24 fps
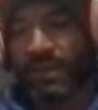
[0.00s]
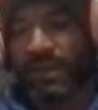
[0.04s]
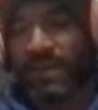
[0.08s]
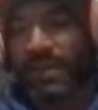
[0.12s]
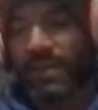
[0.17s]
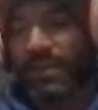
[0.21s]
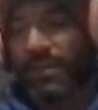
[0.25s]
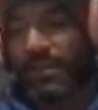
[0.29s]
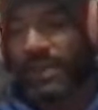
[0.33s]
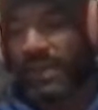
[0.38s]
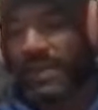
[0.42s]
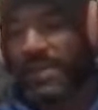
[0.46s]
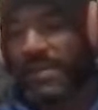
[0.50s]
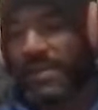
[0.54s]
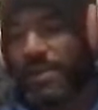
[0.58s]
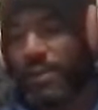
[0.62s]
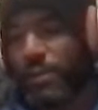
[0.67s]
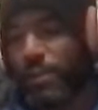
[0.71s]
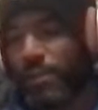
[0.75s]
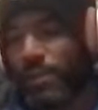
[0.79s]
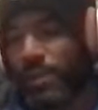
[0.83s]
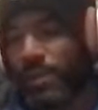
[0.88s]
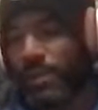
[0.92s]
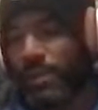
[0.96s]
There ain't no
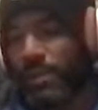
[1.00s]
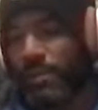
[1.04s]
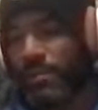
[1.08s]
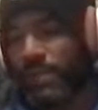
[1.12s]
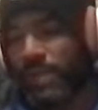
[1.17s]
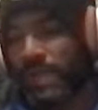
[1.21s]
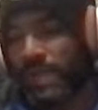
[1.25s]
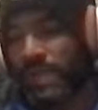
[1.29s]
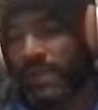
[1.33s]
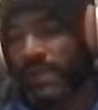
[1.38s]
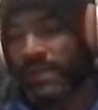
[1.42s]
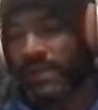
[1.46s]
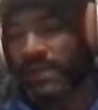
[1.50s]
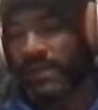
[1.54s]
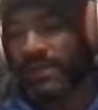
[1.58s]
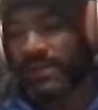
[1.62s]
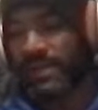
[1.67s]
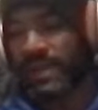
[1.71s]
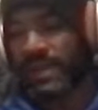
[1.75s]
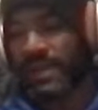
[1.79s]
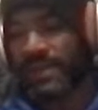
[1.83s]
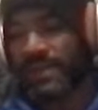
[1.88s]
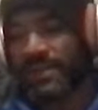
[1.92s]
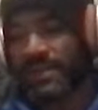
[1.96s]
pillow made in the
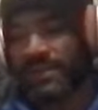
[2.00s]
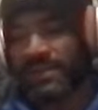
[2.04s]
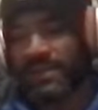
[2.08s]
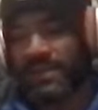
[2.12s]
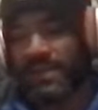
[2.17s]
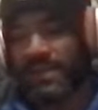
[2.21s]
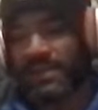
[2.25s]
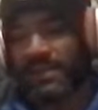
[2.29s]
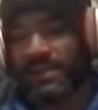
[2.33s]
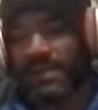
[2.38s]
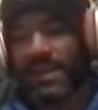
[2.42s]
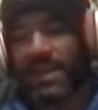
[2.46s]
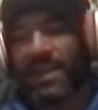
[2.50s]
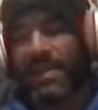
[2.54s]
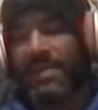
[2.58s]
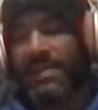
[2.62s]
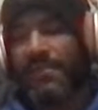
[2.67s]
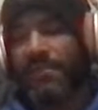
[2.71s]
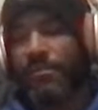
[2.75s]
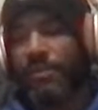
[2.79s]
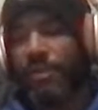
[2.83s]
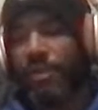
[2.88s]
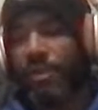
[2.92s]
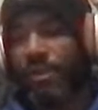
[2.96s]
United States.
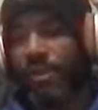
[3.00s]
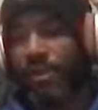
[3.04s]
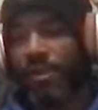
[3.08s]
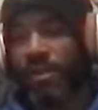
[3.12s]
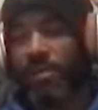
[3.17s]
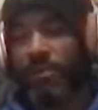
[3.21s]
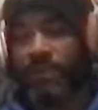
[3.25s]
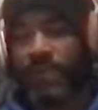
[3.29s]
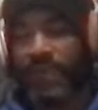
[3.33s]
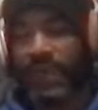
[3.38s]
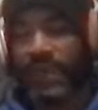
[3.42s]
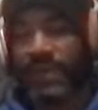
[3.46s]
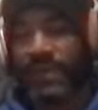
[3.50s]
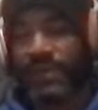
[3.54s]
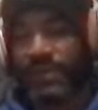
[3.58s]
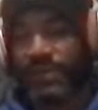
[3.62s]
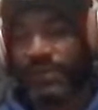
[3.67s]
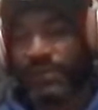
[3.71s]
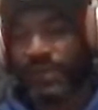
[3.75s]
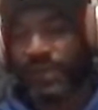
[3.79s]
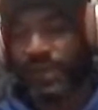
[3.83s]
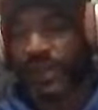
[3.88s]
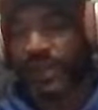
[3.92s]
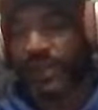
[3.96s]
They're all made in
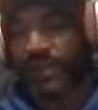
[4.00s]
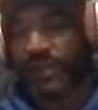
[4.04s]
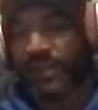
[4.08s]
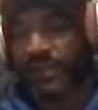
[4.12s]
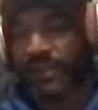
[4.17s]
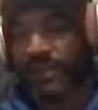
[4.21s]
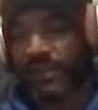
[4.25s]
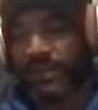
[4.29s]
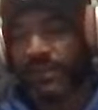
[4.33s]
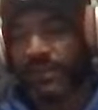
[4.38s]
China.